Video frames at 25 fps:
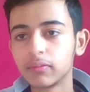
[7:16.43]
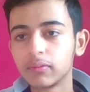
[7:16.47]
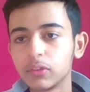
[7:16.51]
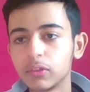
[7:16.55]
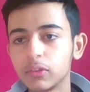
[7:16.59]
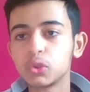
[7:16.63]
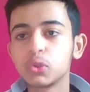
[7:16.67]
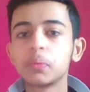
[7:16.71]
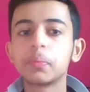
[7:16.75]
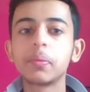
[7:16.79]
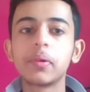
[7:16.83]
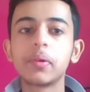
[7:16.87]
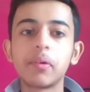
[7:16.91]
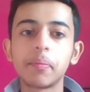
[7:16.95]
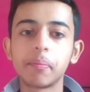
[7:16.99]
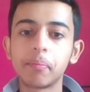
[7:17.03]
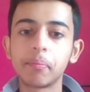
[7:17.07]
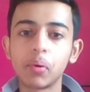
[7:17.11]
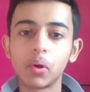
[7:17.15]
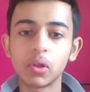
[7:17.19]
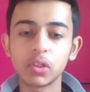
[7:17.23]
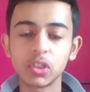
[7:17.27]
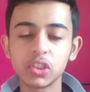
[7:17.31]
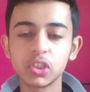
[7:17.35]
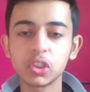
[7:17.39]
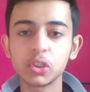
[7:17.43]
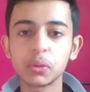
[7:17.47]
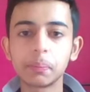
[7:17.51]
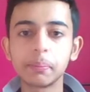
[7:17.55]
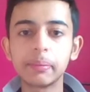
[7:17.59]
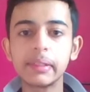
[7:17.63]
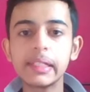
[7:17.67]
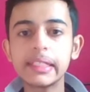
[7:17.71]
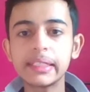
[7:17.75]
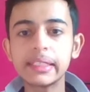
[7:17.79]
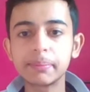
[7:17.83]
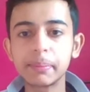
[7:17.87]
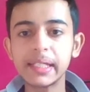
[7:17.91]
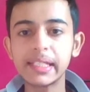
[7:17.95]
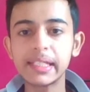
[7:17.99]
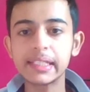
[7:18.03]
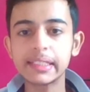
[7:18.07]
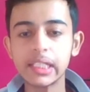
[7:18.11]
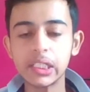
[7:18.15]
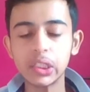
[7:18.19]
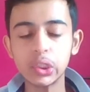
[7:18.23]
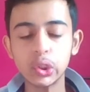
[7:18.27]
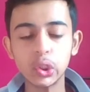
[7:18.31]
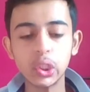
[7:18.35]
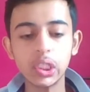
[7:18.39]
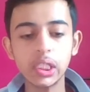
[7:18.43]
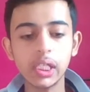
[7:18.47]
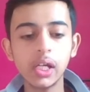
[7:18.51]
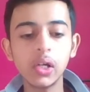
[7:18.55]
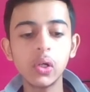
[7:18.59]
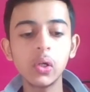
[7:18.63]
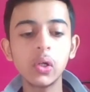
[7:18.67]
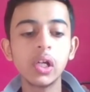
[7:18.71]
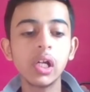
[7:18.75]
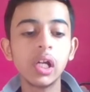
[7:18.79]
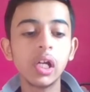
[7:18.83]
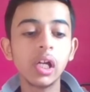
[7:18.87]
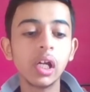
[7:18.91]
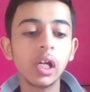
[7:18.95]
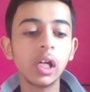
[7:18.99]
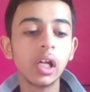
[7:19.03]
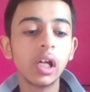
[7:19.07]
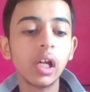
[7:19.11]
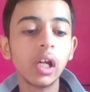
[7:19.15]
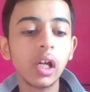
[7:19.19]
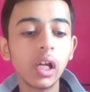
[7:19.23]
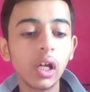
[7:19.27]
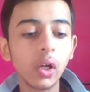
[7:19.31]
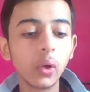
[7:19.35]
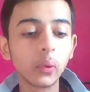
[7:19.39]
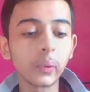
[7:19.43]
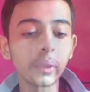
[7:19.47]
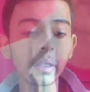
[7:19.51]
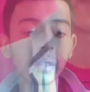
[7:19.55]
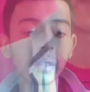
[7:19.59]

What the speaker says: Super important. So please pay attention now. Okay.